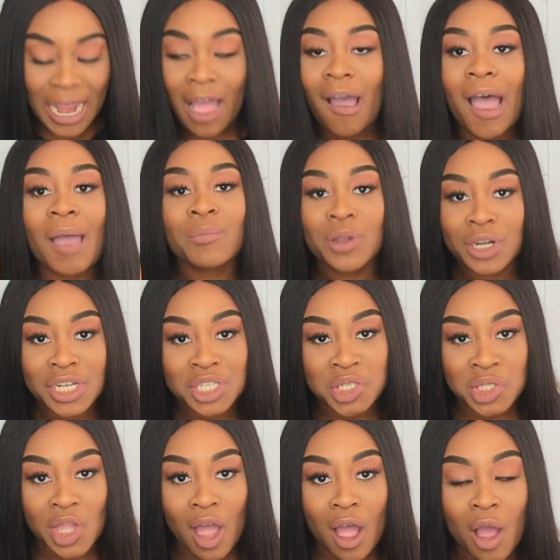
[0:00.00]
Now I'm gonna
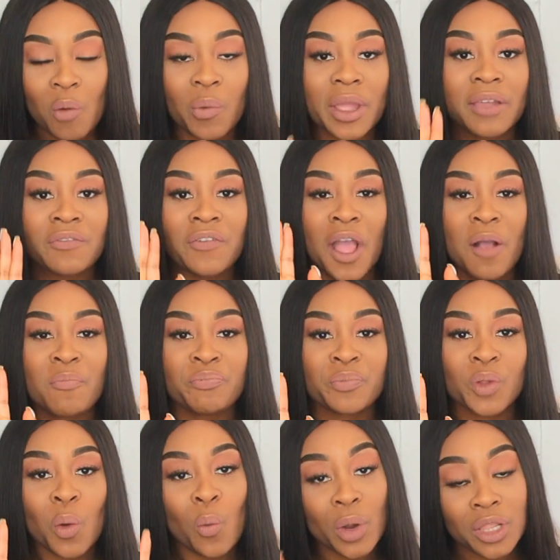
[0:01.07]
start with
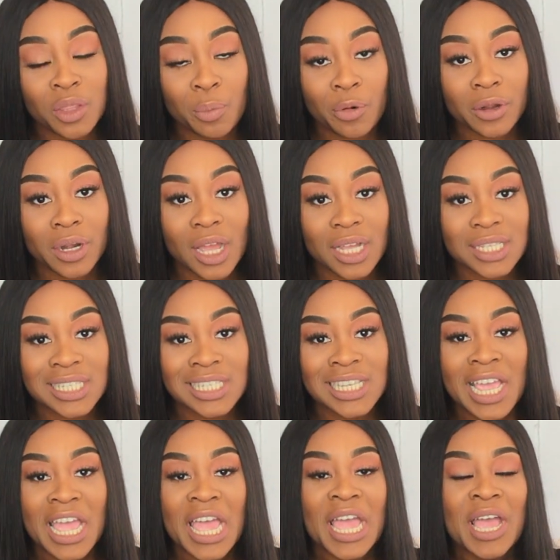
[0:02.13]
one of the products,
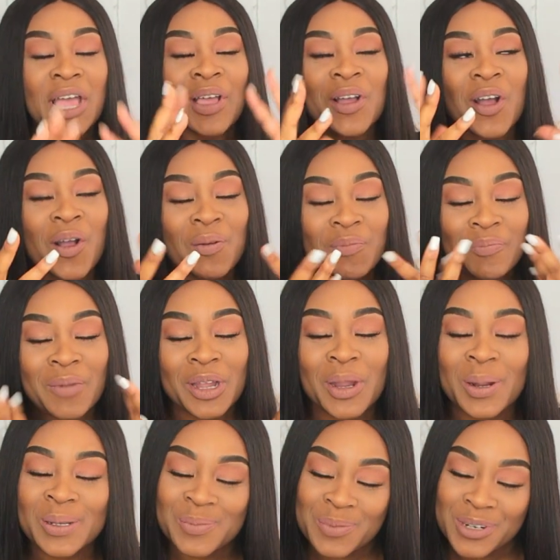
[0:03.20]
my
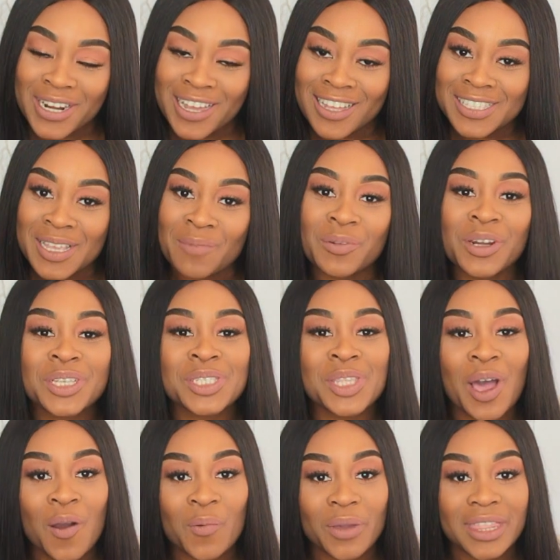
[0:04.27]
girl's products. I'm gonna
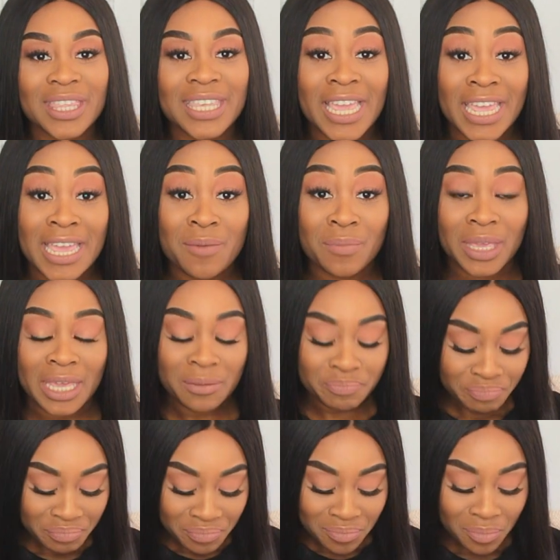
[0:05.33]
start with Yeye Mi,
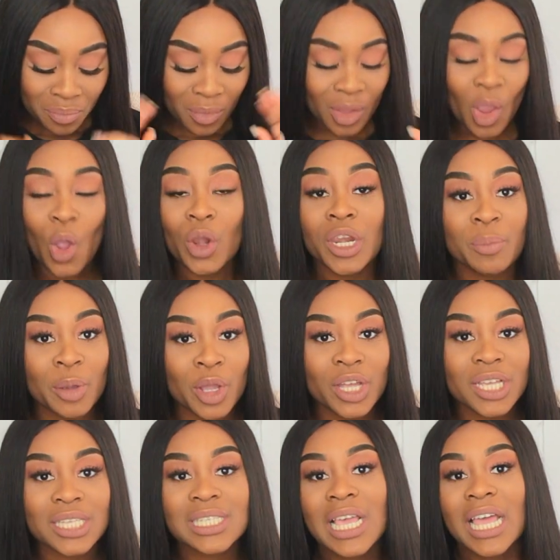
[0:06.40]
only
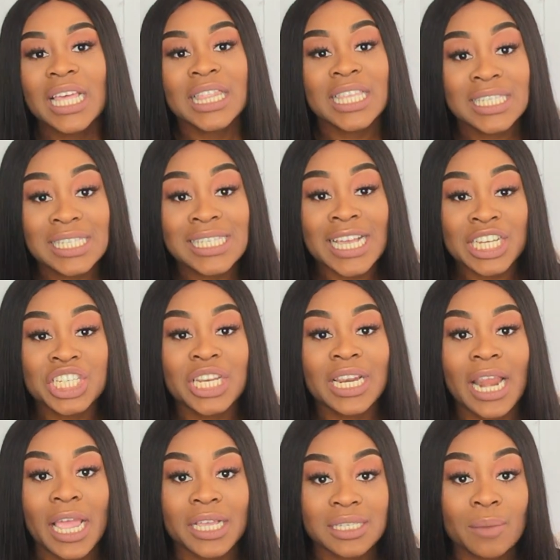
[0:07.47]
because this is
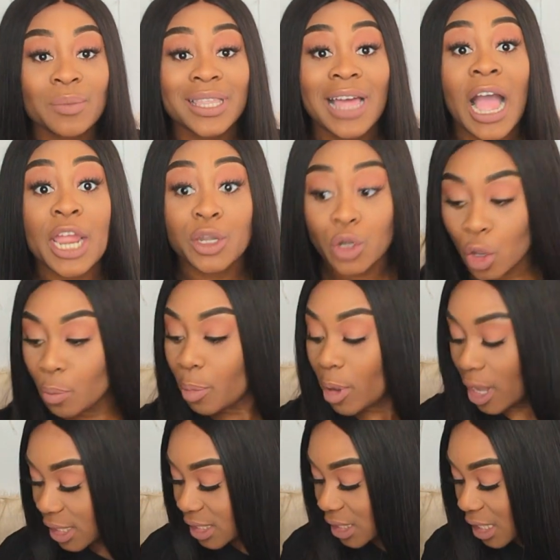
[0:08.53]
actually like somebody that I know
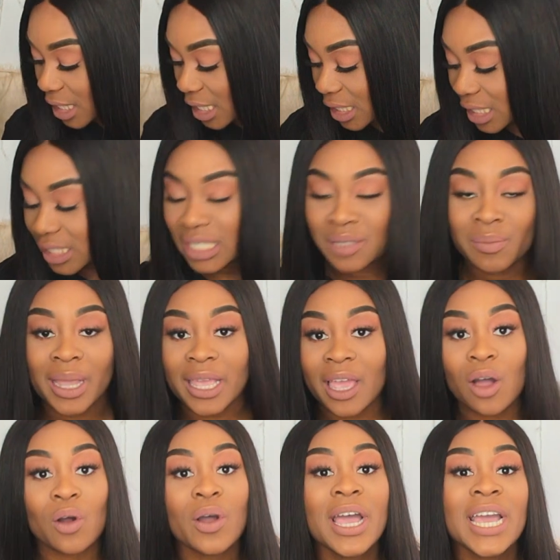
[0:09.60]
personally. This is my
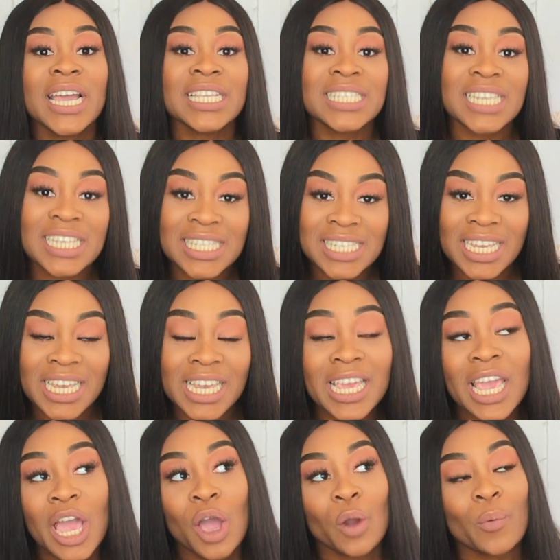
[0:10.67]
girl
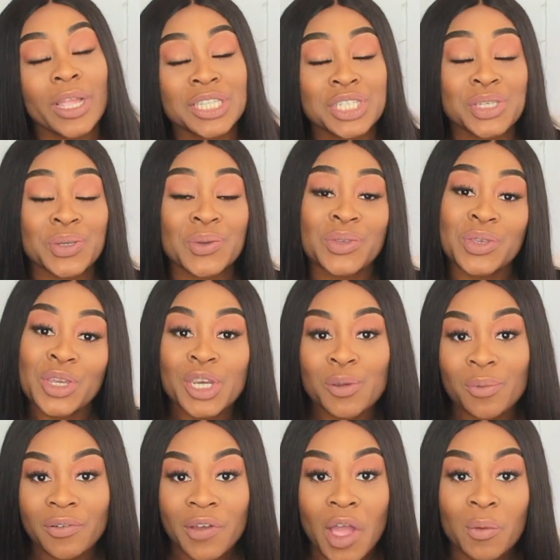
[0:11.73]
TT, went to uni
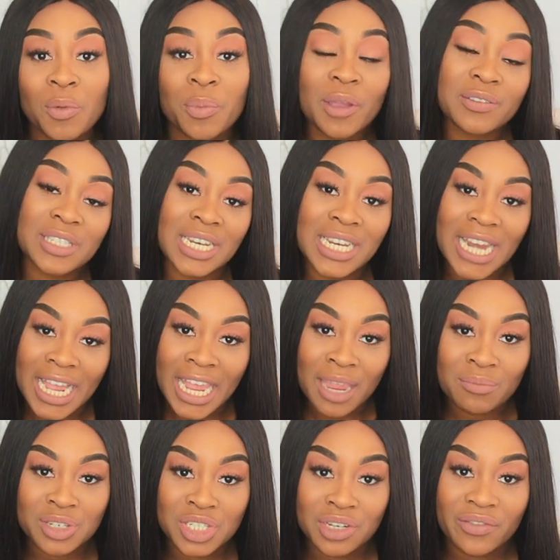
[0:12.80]
with her. We both studied at
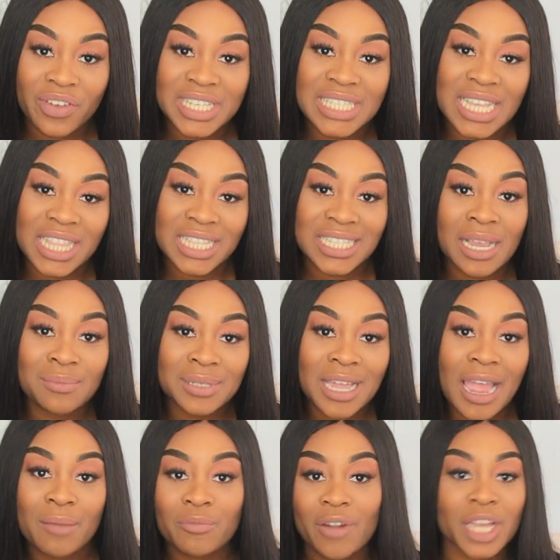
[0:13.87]
Cambridge University at the same
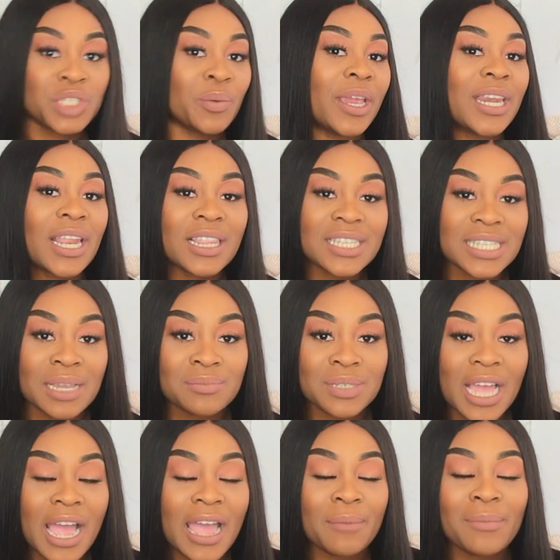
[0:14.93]
time, graduated at the same
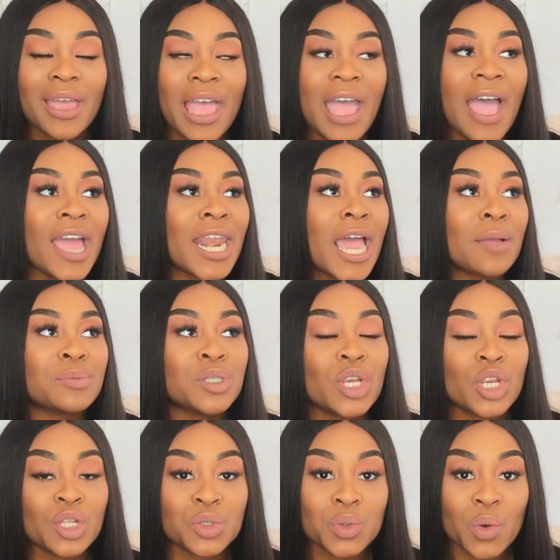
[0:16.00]
time, and I
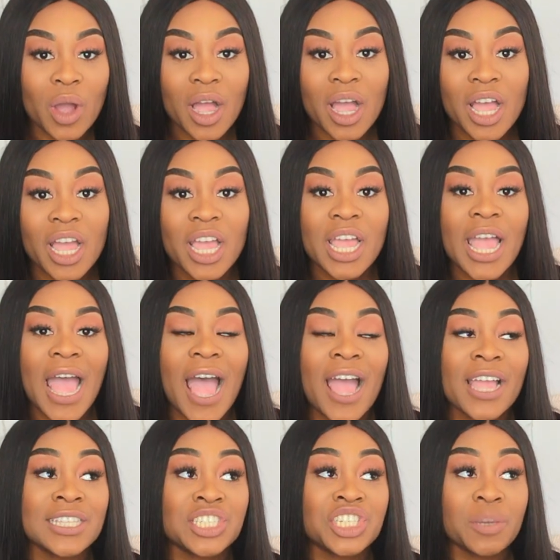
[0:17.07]
absolutely adore her.
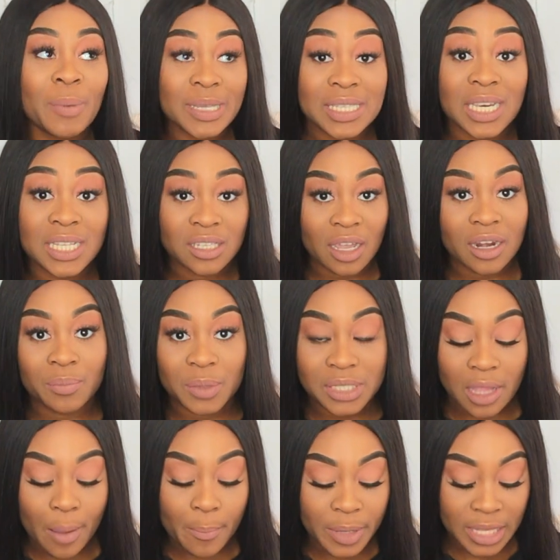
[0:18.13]
And she basically started up this
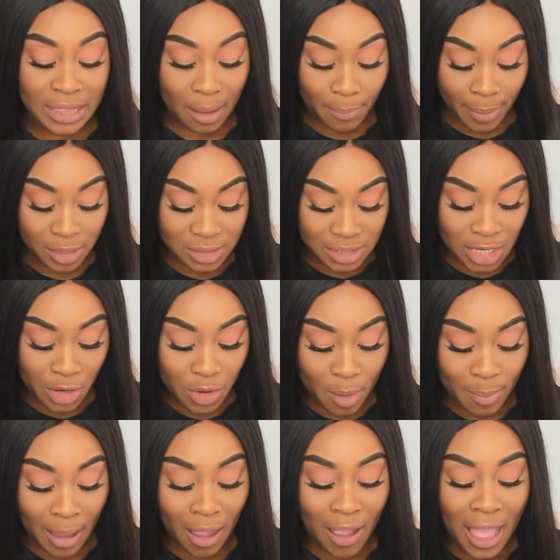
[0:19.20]
company that I'm about to tell you
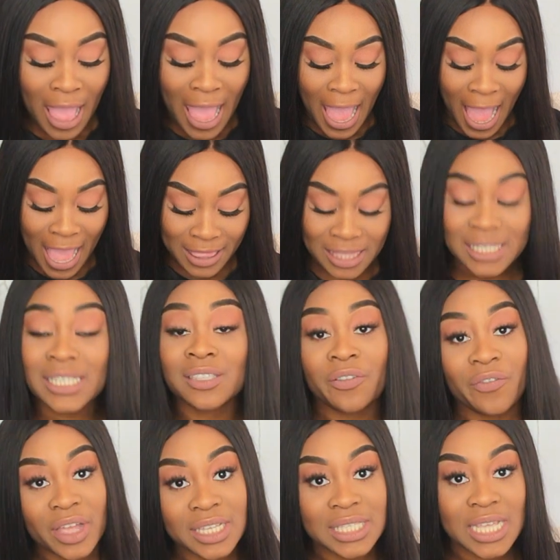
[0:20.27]
about, and this is the
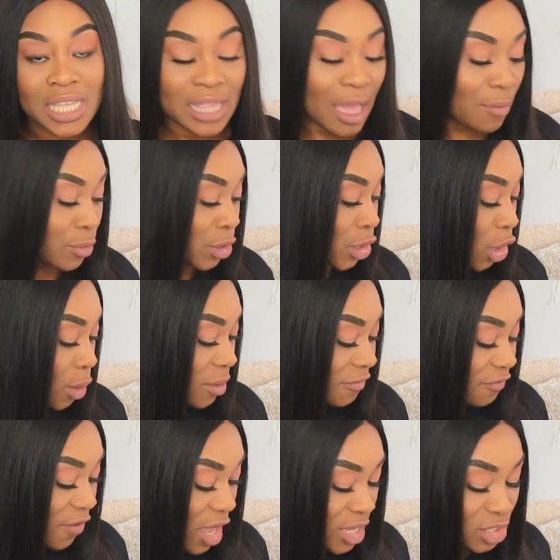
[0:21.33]
first thing that I'm gonna go in
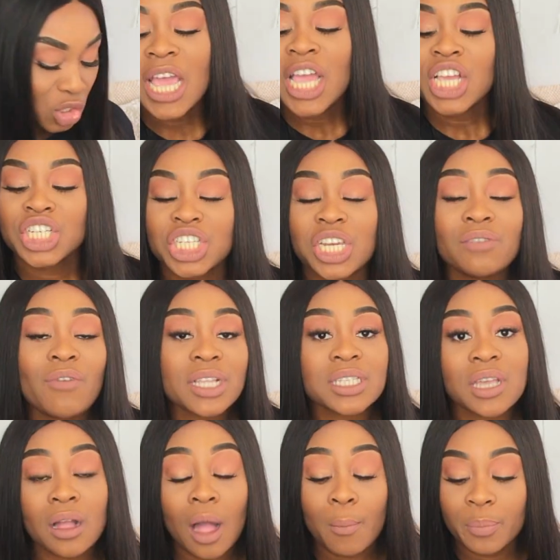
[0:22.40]
first. She runs
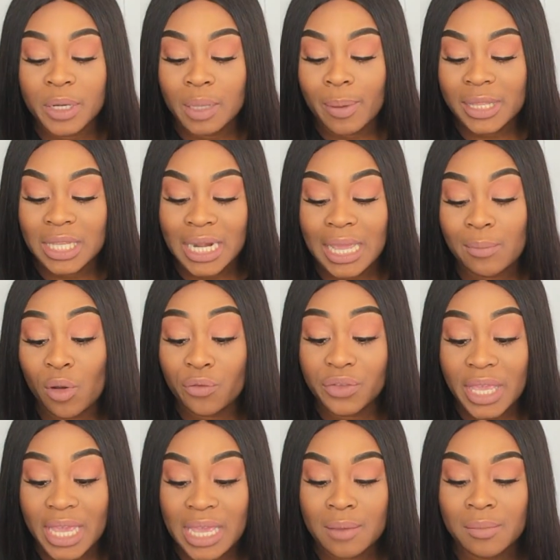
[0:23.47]
a company by the name of
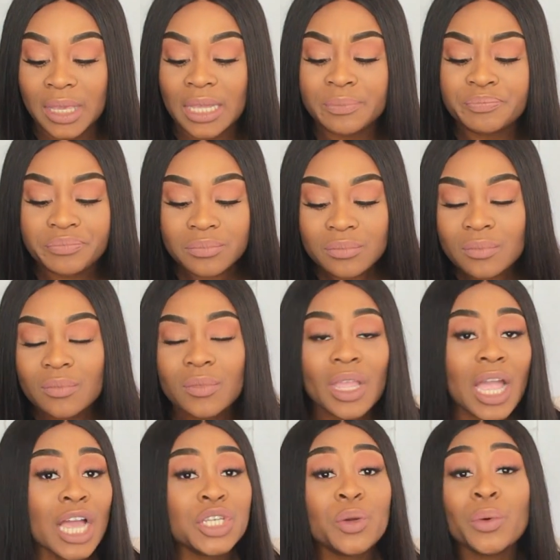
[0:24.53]
Yeye Mi.
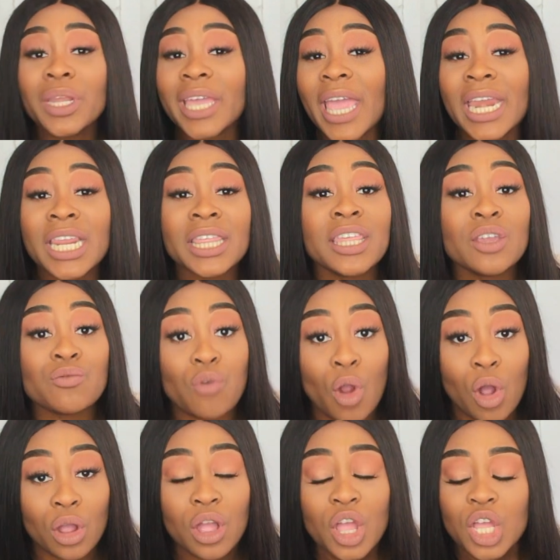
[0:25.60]
I don't want to get anything
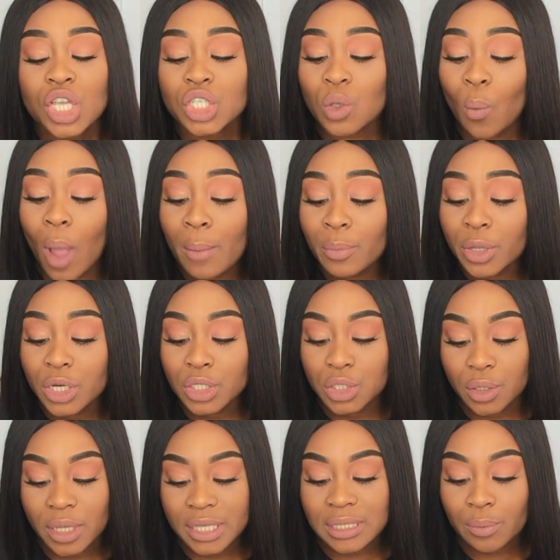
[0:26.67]
wrong, so what I'm going to
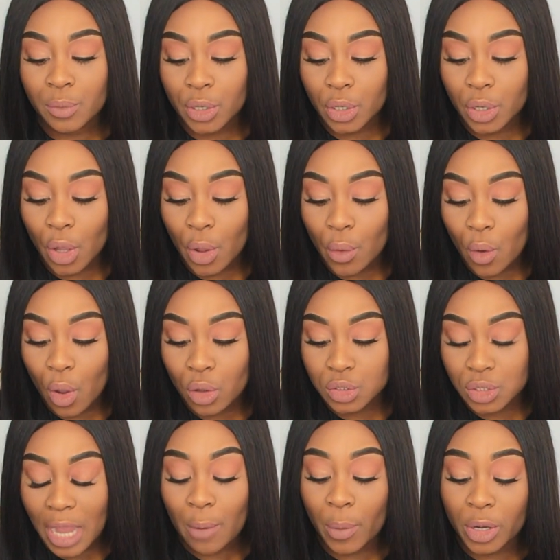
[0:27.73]
do is I'm going to go
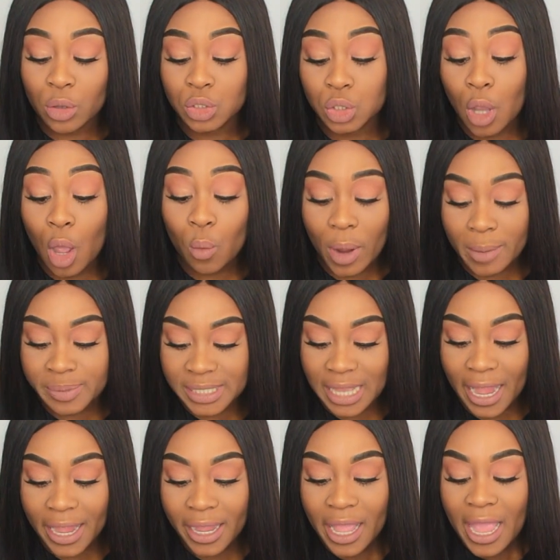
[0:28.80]
onto, I went onto her
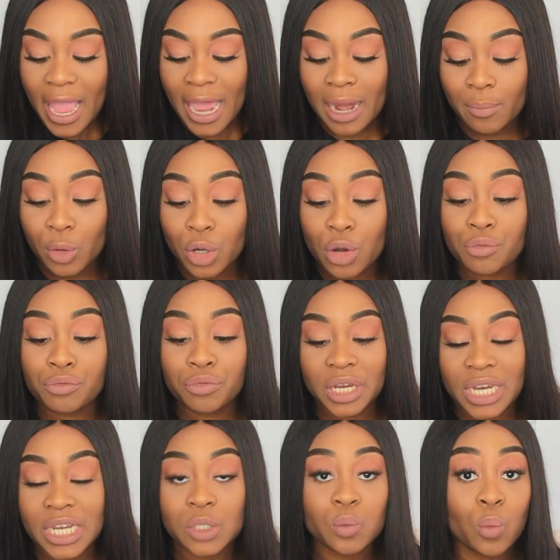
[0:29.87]
website and I'm going to
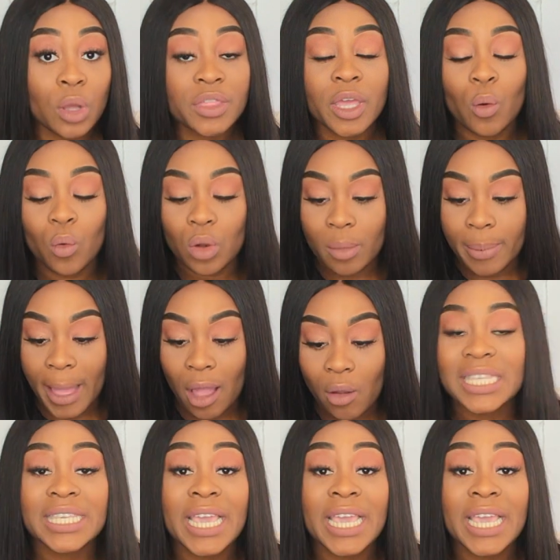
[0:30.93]
read what they're all about.